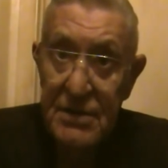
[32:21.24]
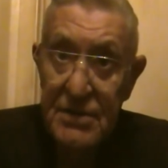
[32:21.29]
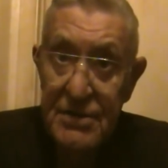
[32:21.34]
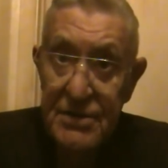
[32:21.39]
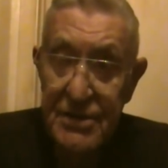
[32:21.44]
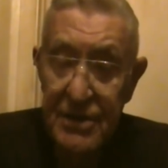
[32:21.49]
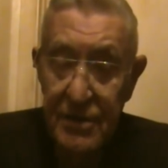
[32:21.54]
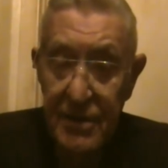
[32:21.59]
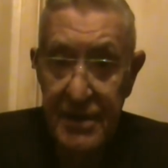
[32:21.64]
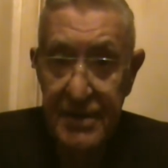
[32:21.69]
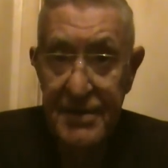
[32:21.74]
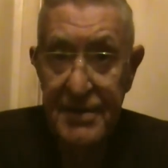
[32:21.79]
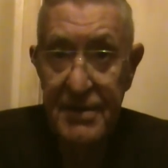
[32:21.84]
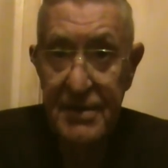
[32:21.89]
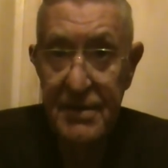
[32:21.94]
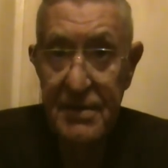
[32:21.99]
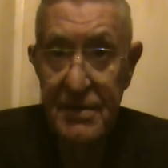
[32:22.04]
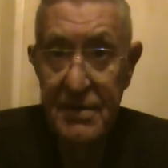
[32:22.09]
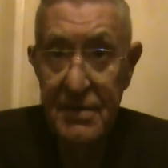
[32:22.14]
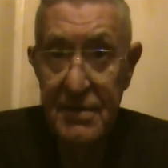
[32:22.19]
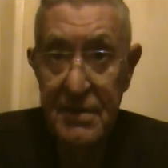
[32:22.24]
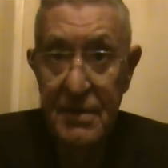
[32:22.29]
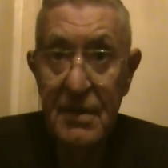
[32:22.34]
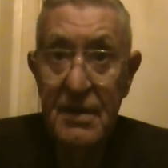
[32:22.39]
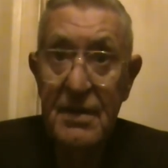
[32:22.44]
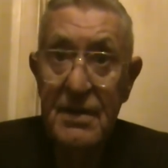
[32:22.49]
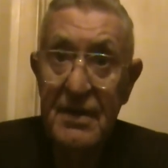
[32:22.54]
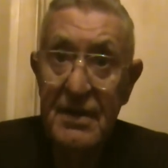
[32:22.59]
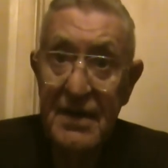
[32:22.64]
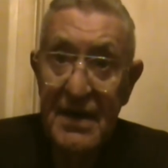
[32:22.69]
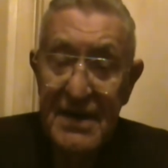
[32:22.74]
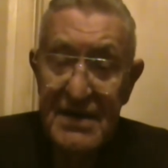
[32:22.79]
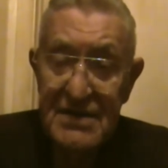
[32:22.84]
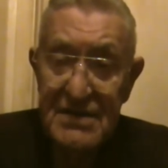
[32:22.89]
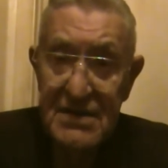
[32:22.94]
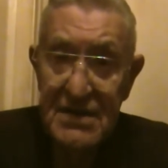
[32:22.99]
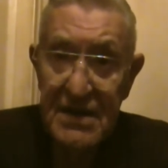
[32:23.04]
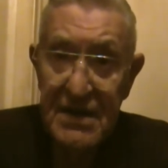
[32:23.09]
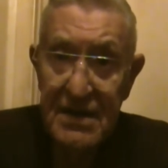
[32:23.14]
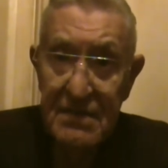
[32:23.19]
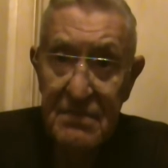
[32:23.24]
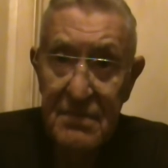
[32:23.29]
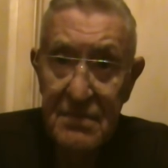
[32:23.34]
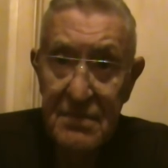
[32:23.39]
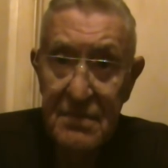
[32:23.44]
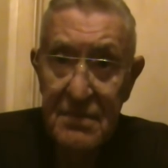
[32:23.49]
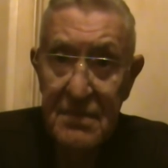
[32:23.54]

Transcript: So until next time,